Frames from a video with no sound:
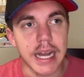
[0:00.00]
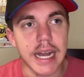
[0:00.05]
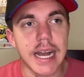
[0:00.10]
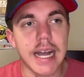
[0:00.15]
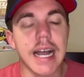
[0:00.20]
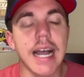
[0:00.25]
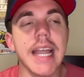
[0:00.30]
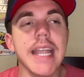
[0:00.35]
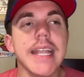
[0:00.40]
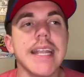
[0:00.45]

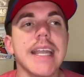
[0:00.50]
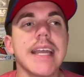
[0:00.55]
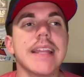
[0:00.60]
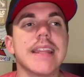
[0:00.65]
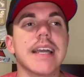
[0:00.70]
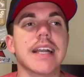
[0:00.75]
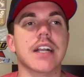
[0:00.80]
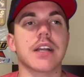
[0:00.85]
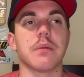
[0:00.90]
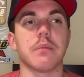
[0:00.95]
I get
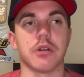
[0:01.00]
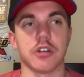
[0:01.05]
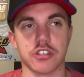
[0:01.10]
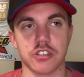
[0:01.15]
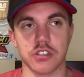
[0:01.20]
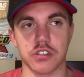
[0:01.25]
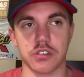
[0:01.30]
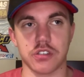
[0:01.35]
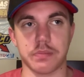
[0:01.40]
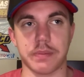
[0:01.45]
that
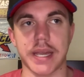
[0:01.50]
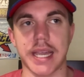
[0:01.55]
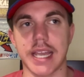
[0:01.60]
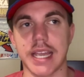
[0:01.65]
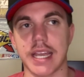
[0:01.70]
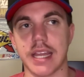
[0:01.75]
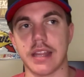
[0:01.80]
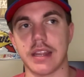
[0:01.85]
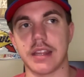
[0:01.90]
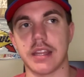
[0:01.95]
commercials
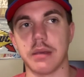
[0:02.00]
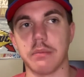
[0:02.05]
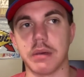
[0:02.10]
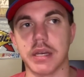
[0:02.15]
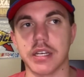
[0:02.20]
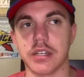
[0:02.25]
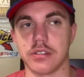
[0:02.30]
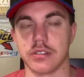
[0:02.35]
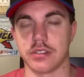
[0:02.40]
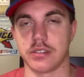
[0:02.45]
pay the
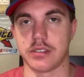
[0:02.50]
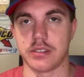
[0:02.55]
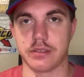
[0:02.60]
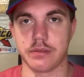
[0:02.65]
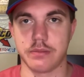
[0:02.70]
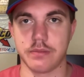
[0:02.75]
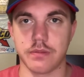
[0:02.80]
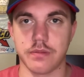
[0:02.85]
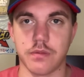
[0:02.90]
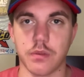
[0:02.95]
bills
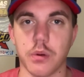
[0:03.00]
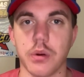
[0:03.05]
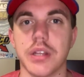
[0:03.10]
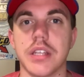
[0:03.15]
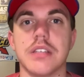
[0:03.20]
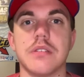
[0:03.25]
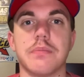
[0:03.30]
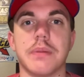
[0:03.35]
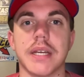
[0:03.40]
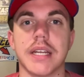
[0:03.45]
for
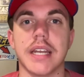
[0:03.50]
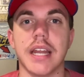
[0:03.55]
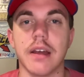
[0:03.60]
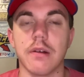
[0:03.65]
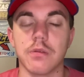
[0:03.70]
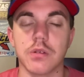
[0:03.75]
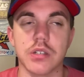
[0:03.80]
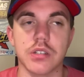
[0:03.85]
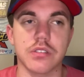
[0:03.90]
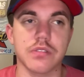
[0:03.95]
these big
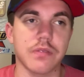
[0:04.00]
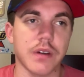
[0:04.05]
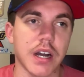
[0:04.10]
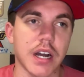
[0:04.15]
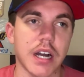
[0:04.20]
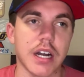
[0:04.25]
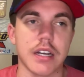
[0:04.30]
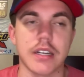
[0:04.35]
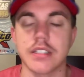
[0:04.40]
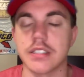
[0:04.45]
networks,
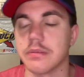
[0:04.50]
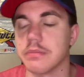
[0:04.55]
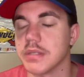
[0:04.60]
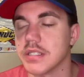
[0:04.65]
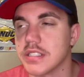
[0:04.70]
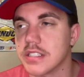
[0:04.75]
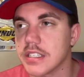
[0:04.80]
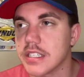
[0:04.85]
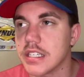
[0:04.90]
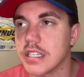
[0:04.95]
Fox,
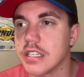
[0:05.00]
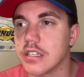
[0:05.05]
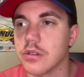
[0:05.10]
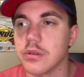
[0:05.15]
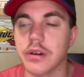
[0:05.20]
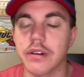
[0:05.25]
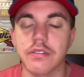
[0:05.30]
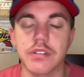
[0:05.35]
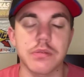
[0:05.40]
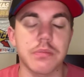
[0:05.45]
NBC,
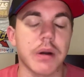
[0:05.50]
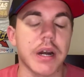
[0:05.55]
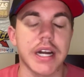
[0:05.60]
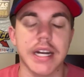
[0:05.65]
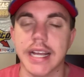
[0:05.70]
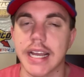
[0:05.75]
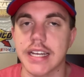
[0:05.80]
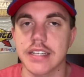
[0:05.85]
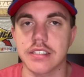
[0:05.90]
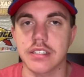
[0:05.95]
whoever's
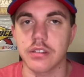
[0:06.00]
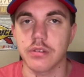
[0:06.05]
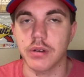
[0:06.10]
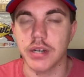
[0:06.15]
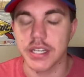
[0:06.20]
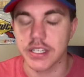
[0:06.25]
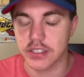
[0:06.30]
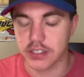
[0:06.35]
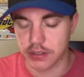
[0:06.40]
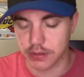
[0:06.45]
broadcasting the
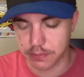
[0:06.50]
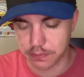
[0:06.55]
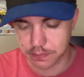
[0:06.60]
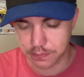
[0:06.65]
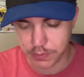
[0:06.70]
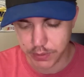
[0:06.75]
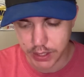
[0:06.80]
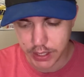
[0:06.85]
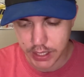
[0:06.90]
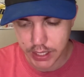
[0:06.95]
race.
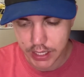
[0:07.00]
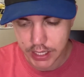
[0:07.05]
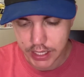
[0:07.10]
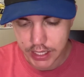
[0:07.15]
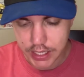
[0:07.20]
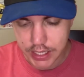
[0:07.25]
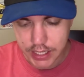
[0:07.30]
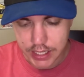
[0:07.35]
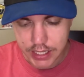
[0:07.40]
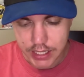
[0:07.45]

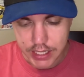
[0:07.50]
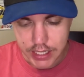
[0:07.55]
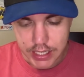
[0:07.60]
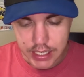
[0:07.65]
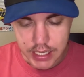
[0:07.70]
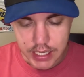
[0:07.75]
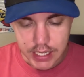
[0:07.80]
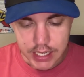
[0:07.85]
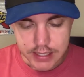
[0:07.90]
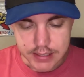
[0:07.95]

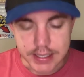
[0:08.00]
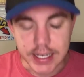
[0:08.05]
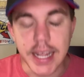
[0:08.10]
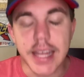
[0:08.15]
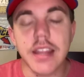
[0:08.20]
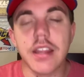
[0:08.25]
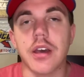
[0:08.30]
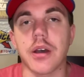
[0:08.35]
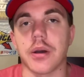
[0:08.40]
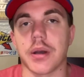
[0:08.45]
Today,
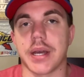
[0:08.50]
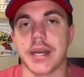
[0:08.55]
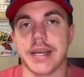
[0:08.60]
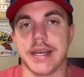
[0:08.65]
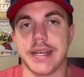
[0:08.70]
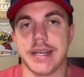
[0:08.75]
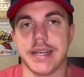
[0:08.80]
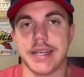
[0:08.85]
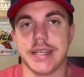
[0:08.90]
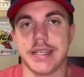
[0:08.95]
though,
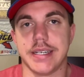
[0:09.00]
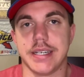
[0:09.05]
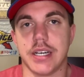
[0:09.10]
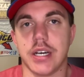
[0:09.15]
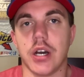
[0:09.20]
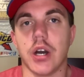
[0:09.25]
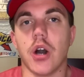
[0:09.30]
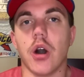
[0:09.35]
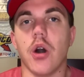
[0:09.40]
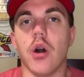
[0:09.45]

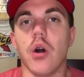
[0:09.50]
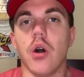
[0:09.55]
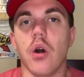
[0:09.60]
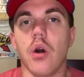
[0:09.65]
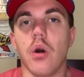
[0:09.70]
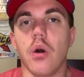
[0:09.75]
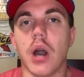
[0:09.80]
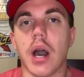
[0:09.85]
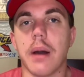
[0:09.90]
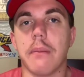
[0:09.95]

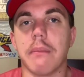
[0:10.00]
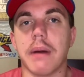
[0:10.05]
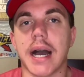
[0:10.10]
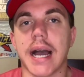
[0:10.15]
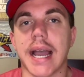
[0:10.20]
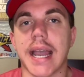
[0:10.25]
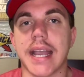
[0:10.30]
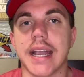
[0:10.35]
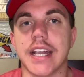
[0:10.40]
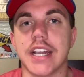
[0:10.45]
oh
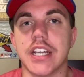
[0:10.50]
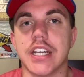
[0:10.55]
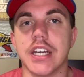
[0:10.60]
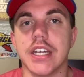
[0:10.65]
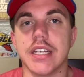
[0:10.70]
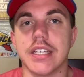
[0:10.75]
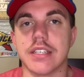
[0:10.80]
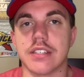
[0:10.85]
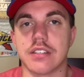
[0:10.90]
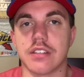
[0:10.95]
my
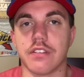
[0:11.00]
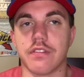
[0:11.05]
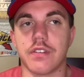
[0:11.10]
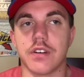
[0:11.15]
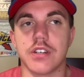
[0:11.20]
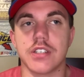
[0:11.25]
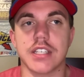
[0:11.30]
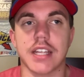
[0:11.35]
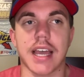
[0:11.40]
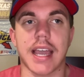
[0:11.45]
goodness, the
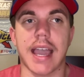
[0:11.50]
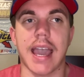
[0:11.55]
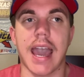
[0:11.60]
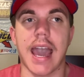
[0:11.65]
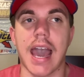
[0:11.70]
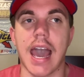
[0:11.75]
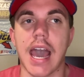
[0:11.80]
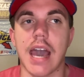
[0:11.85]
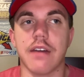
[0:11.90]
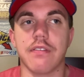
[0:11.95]
first like
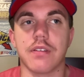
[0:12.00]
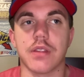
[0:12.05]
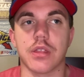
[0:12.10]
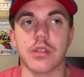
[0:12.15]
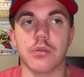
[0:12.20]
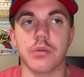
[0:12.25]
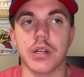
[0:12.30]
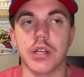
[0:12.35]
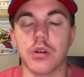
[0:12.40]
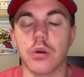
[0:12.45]
half or
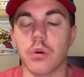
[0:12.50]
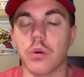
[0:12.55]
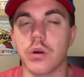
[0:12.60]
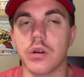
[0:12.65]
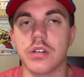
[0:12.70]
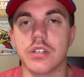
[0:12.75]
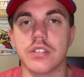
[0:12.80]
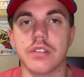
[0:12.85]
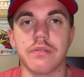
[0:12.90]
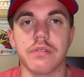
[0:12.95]
three
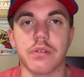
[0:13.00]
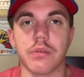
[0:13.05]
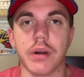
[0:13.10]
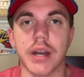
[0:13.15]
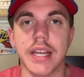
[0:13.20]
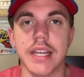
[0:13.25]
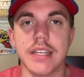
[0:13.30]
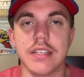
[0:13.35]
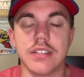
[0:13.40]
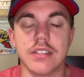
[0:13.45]
quarters of the
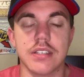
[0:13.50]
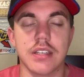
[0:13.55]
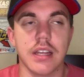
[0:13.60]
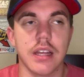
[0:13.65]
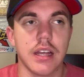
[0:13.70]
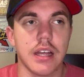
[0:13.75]
race,